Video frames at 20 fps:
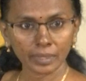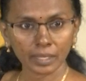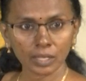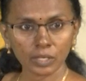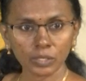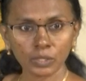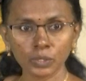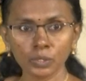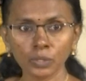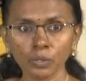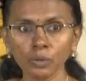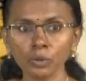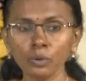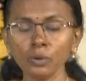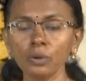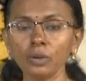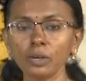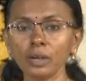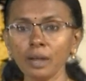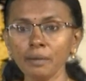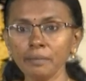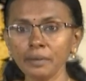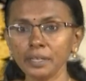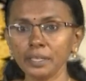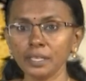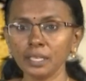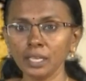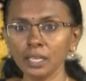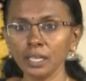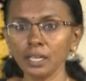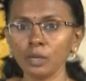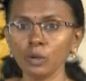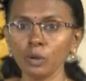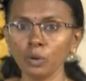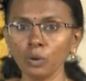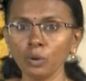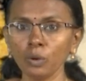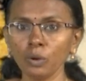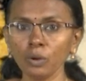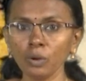So, our
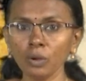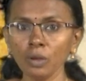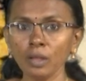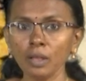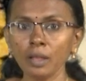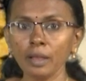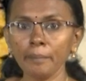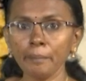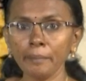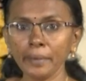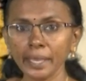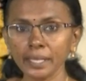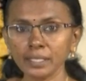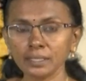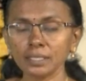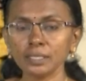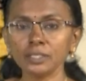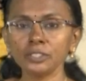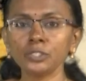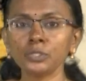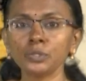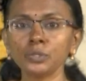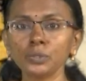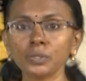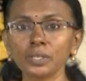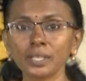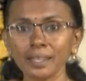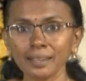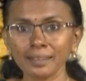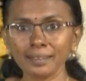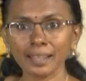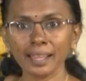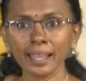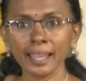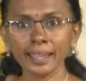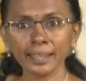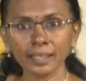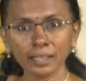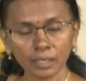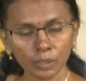ego makes us to get
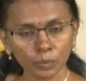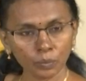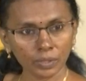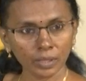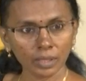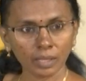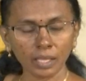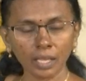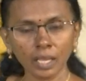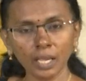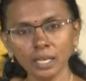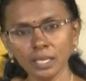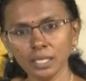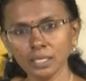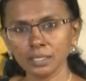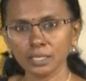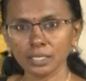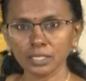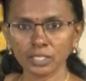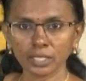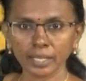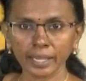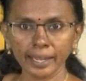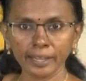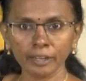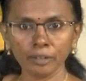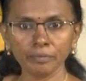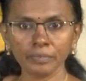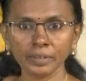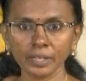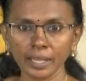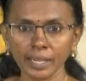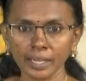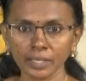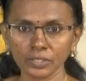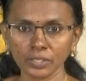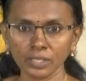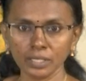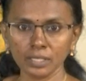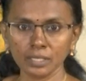angry with any such kind of
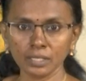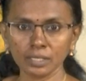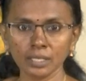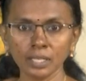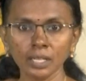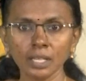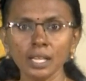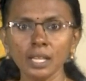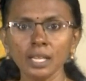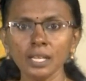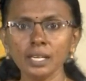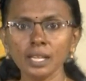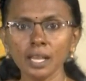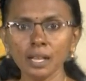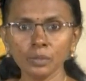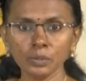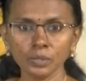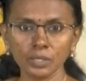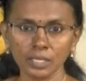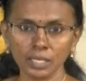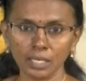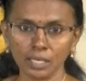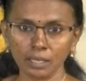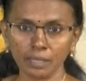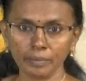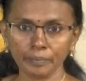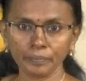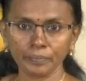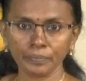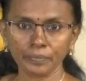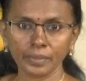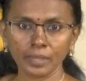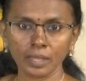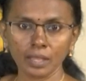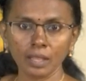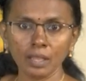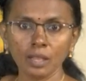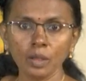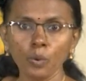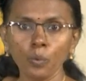reactions. Now see,
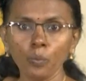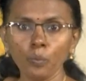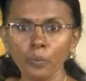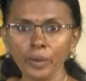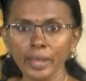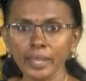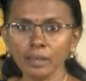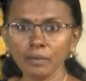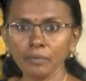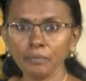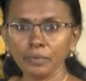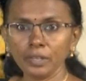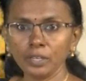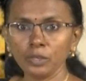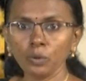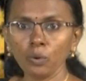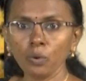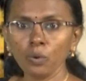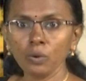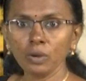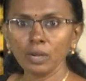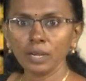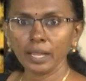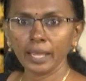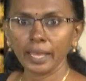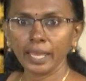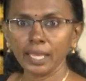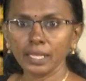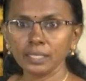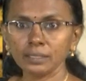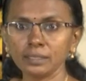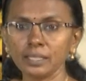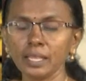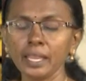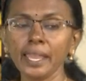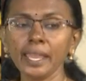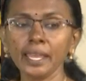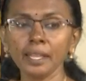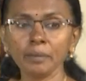when we do not like their